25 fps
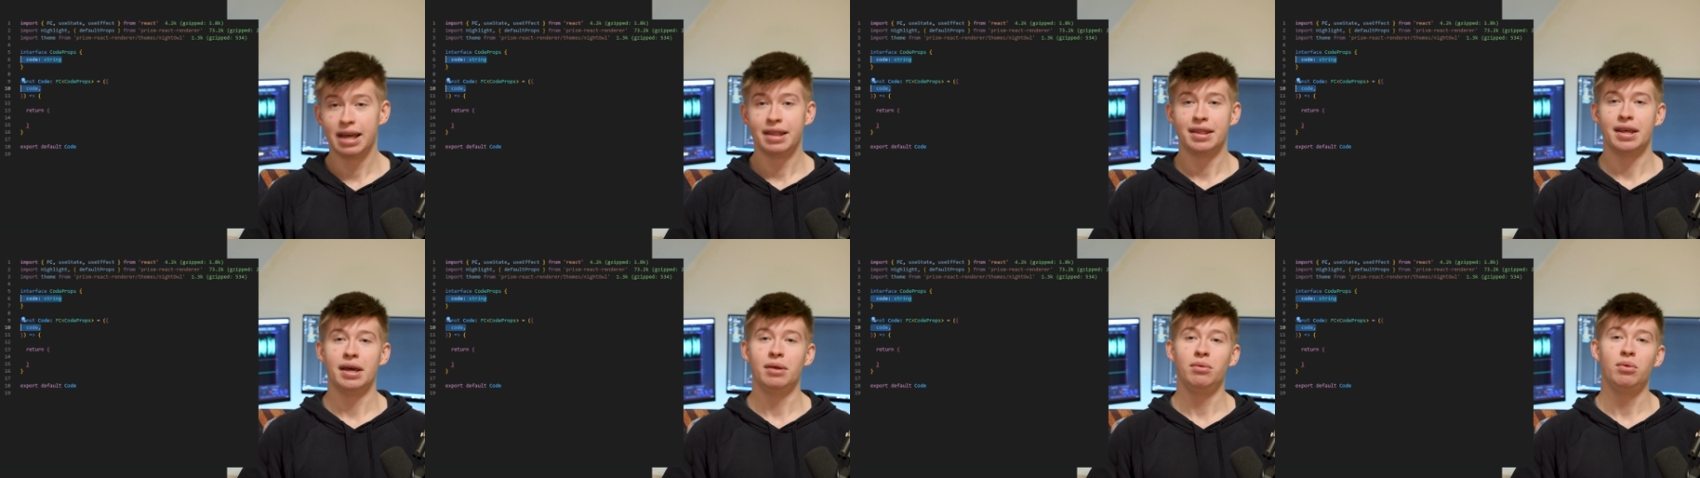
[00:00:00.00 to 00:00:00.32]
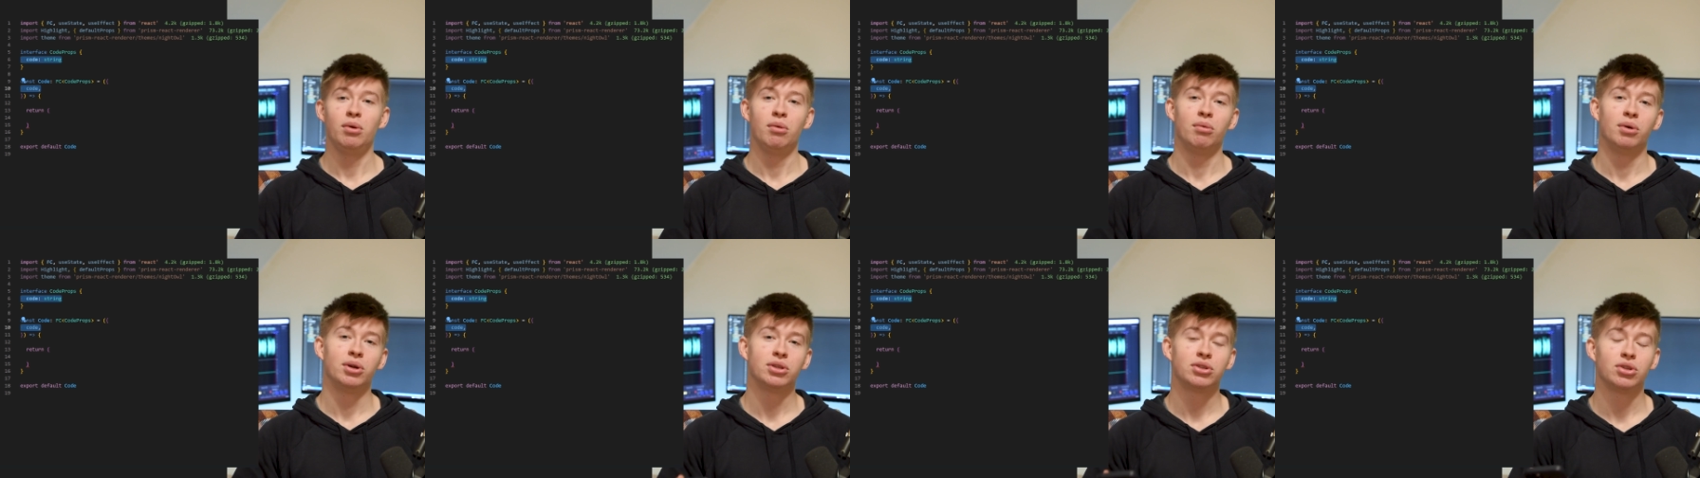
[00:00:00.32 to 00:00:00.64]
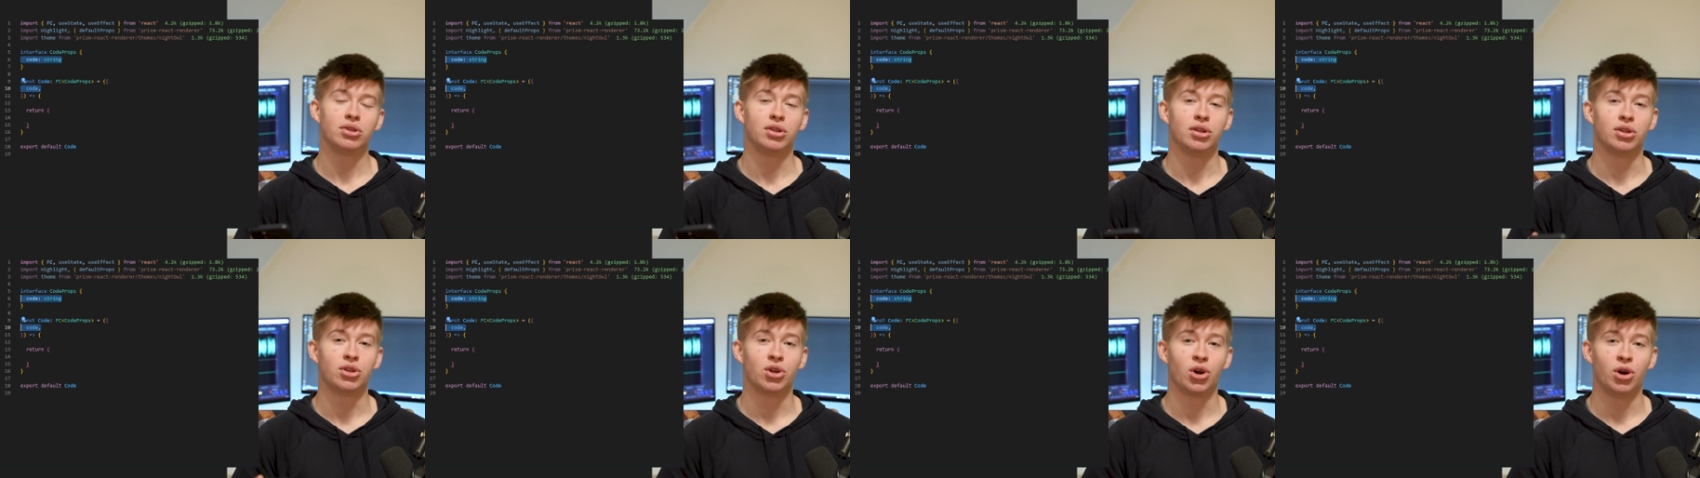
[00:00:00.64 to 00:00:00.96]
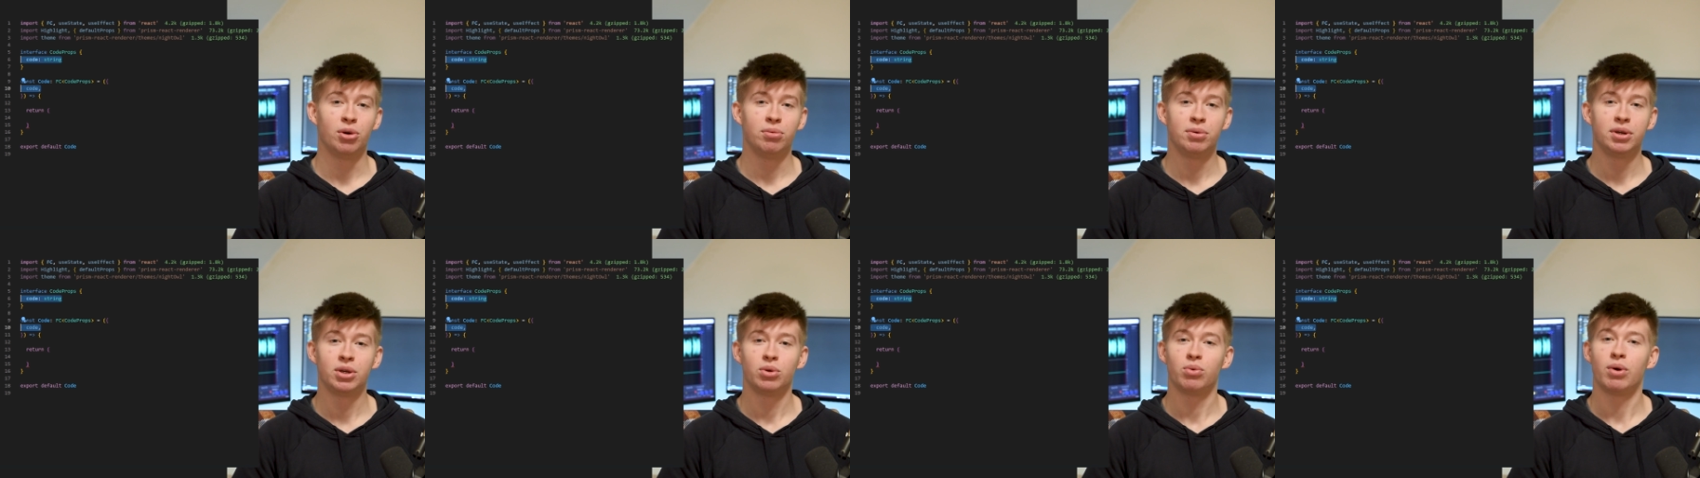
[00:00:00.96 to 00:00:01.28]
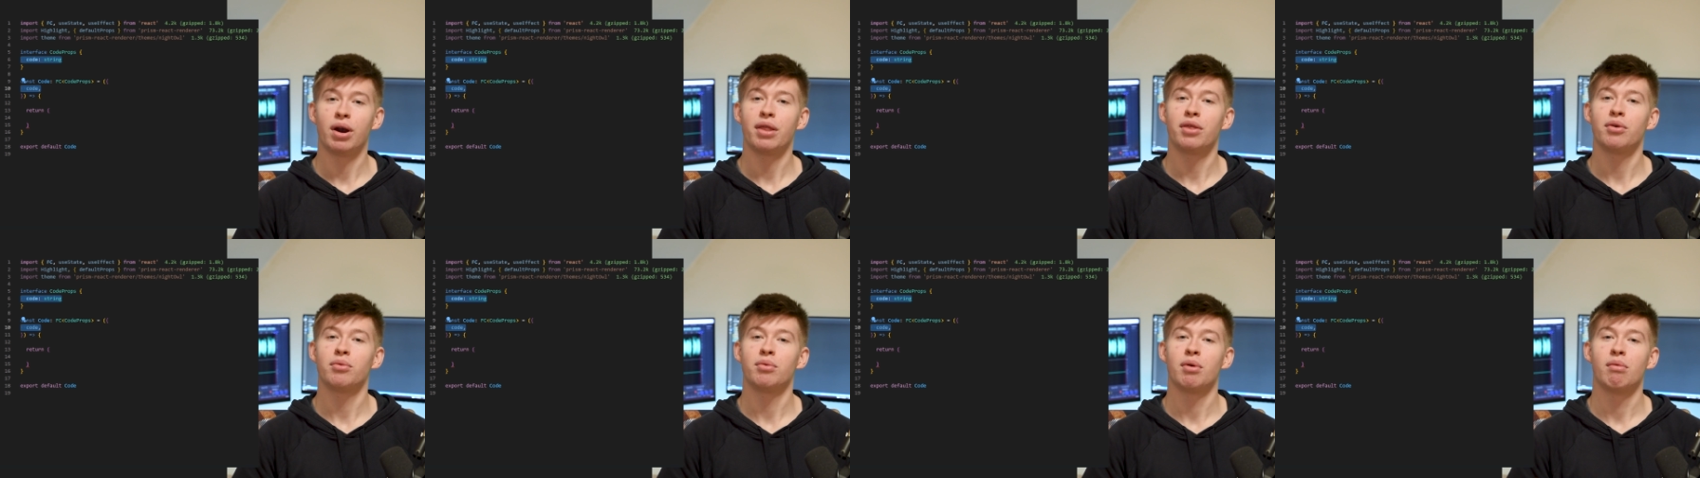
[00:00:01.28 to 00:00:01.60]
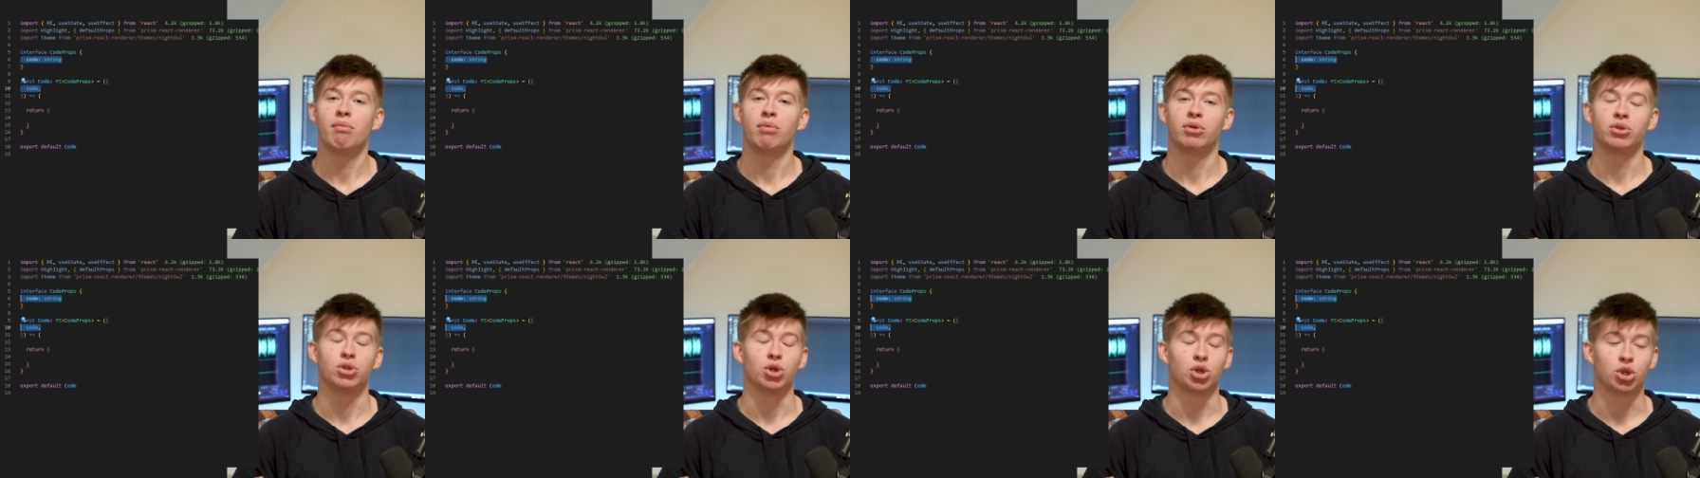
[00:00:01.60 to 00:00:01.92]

Then we want to determine whether we want